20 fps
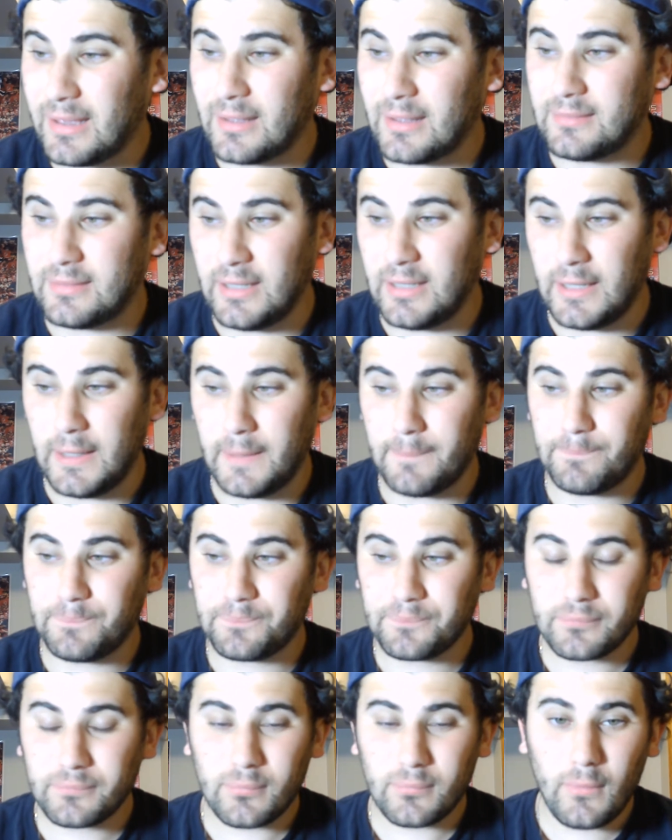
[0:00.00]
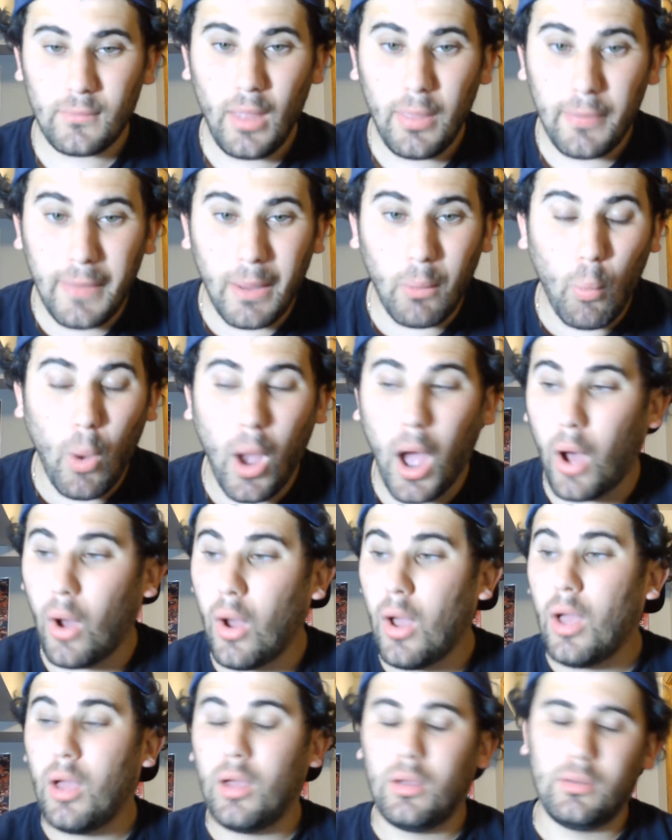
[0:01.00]
a team that, while
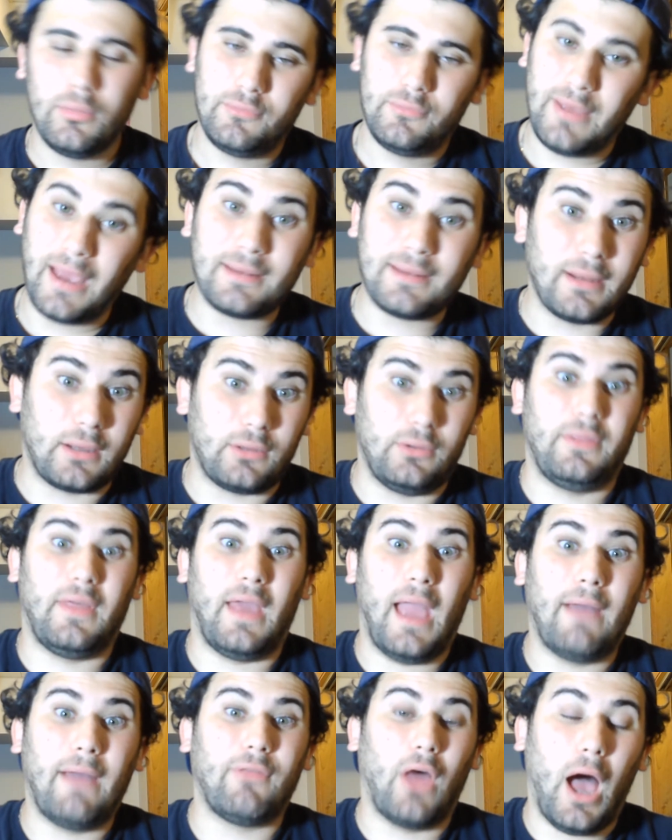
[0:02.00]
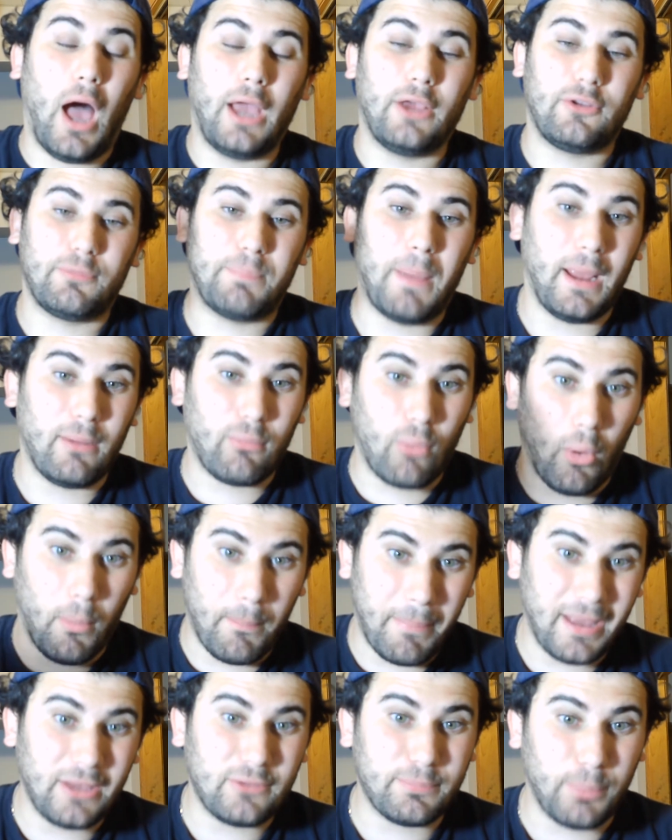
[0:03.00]
technically they have the highest payroll in
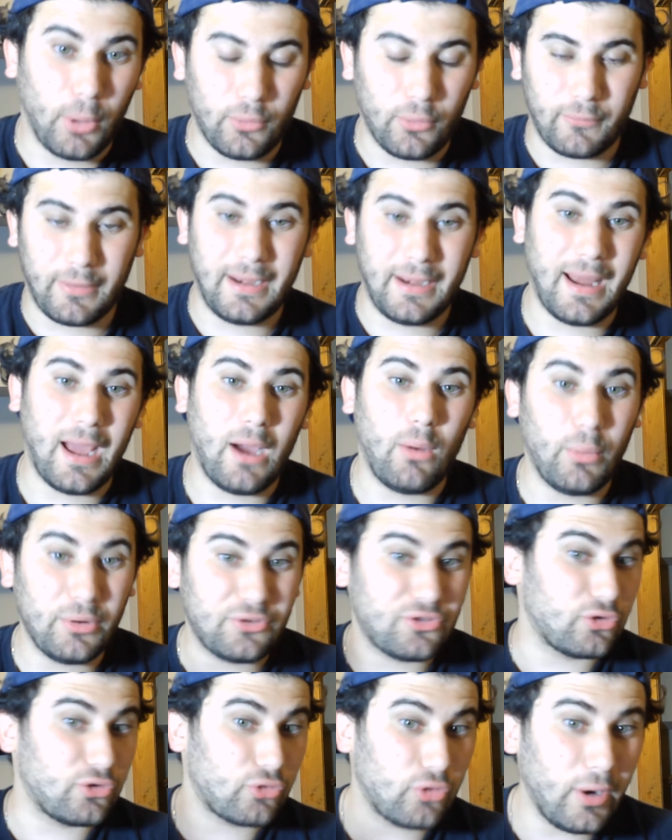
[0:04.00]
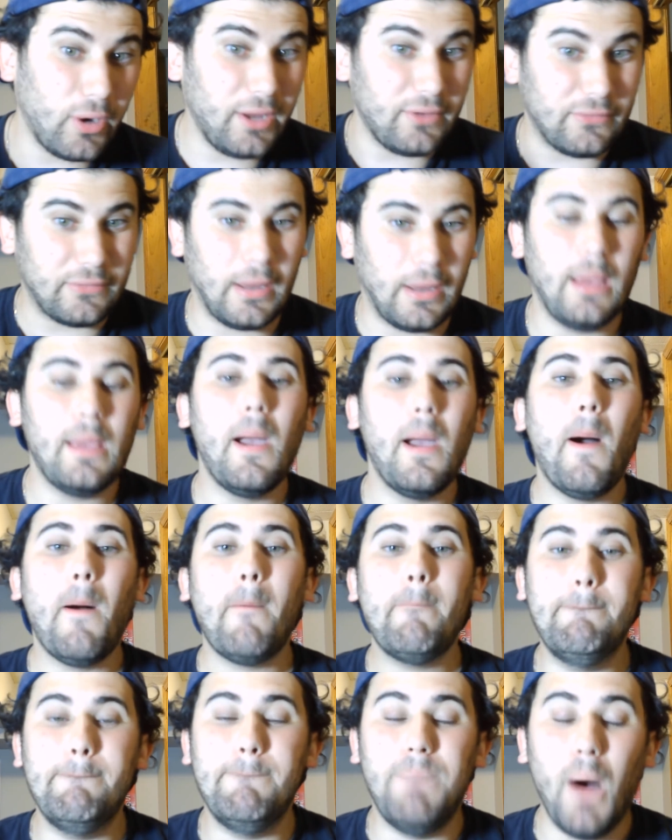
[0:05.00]
baseball right now, which is crazy,
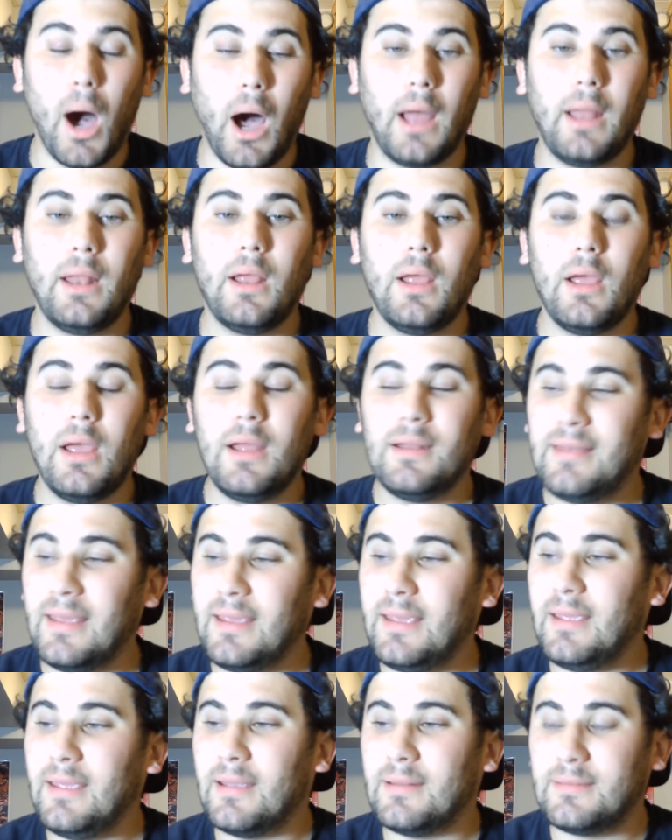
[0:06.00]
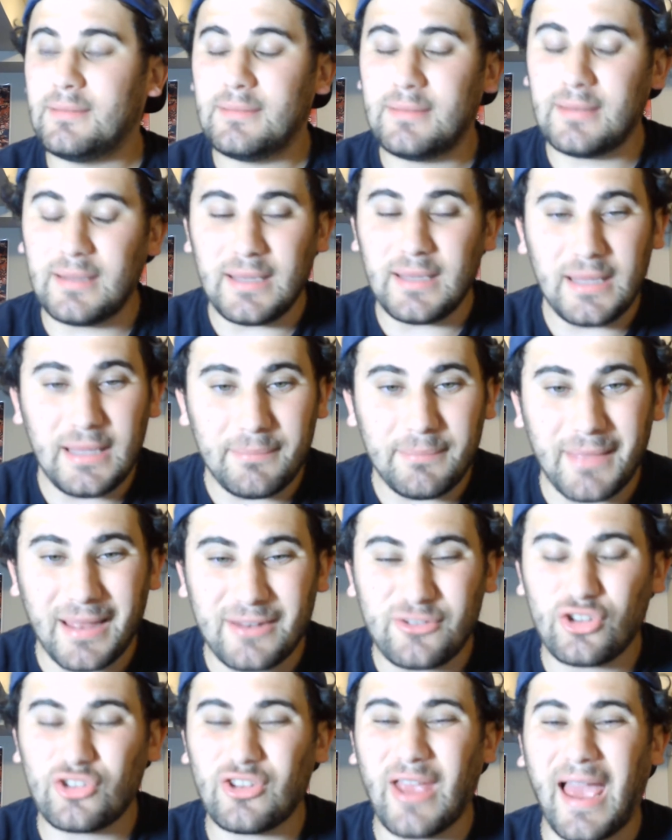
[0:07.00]
but taking a team that
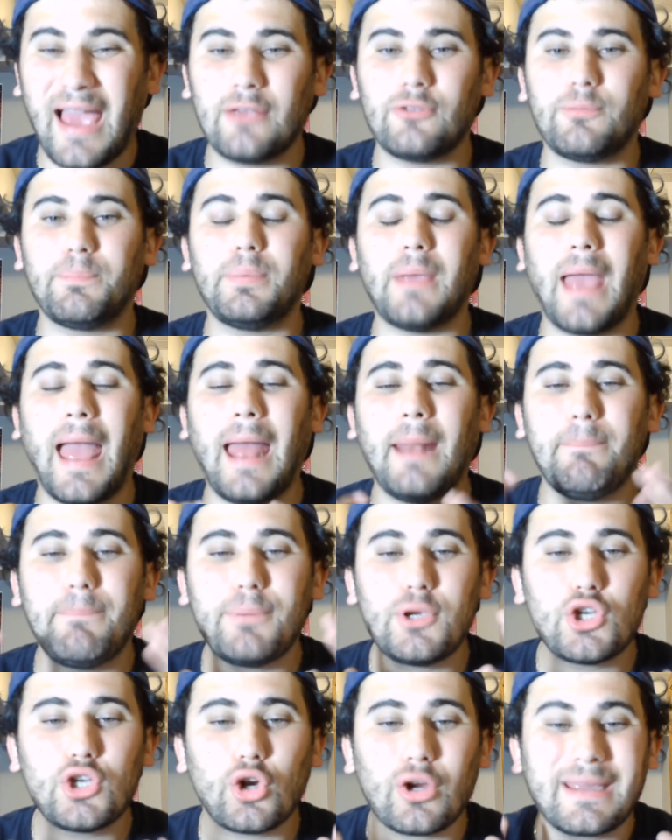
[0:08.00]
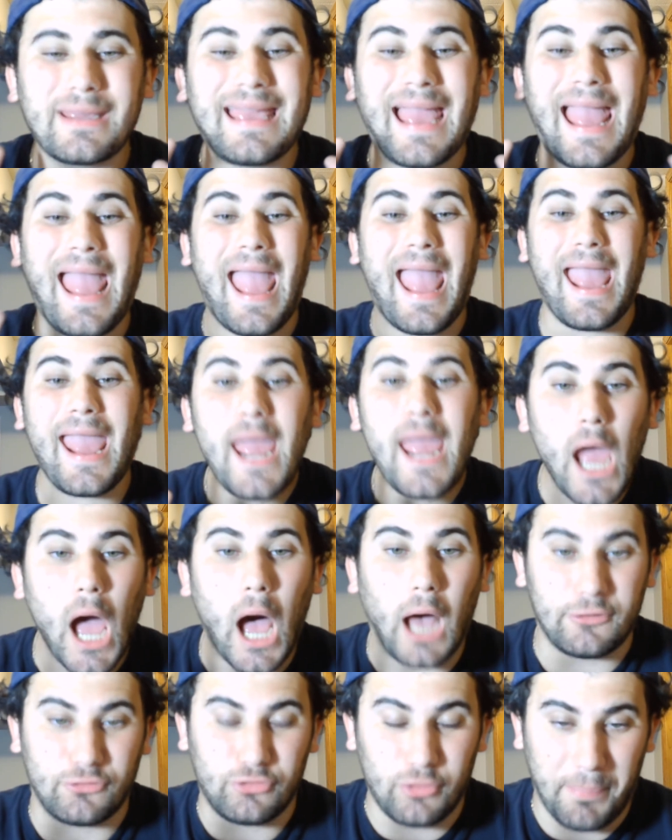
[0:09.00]
just has had pure
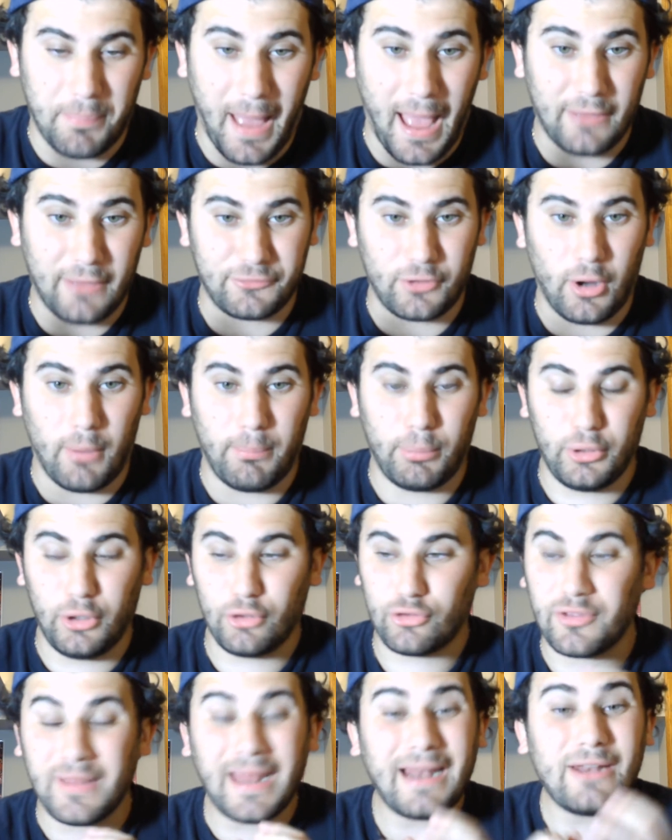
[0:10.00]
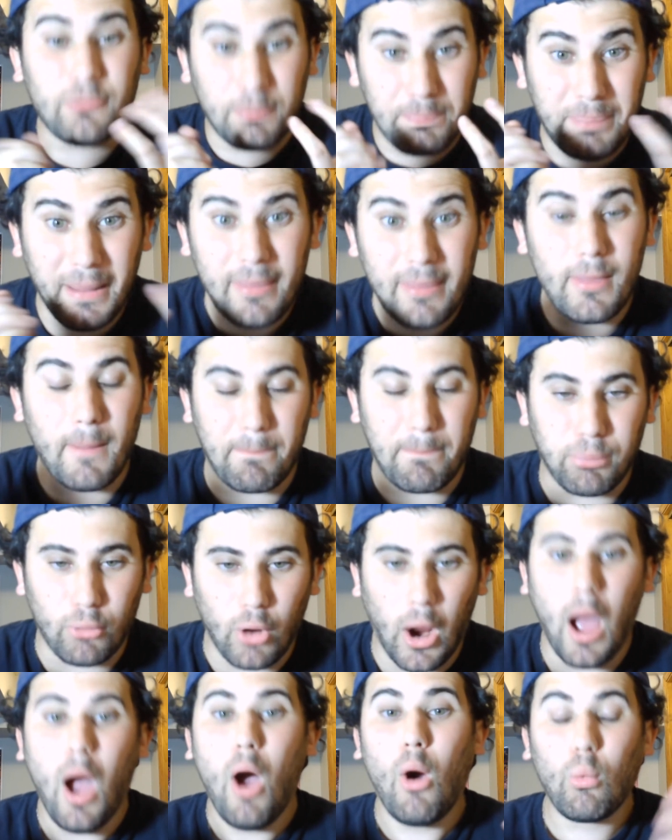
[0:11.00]
chaos the past couple years, and that has been the
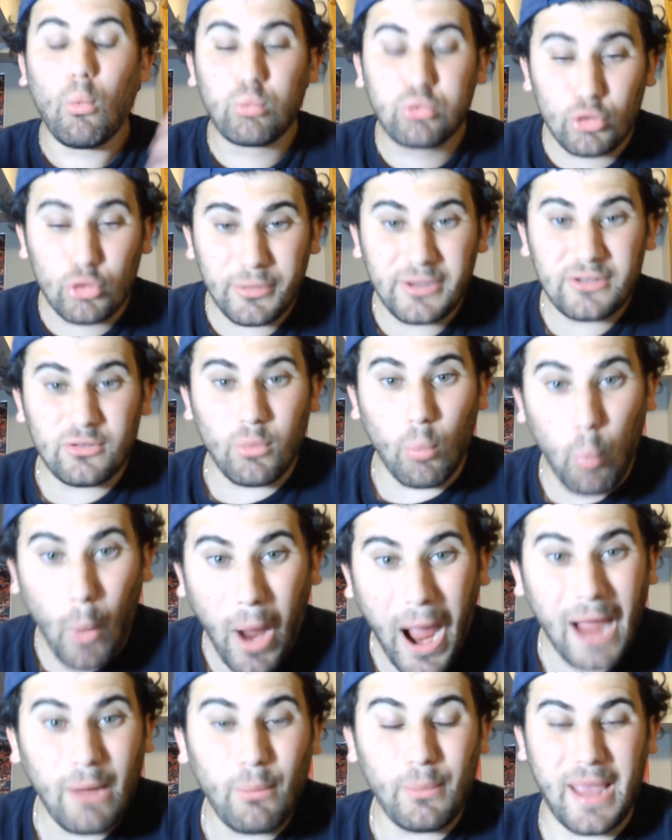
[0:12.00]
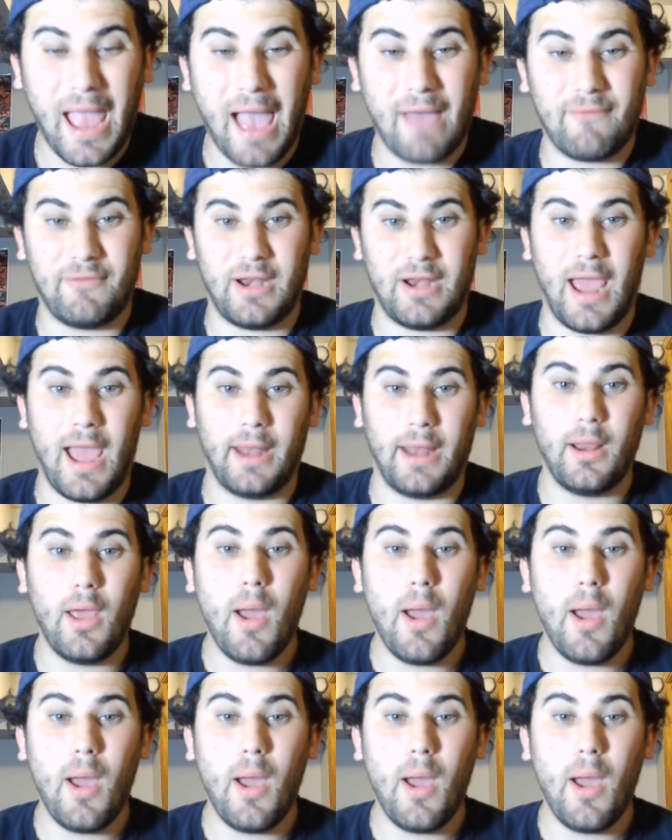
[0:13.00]
reason why we haven't had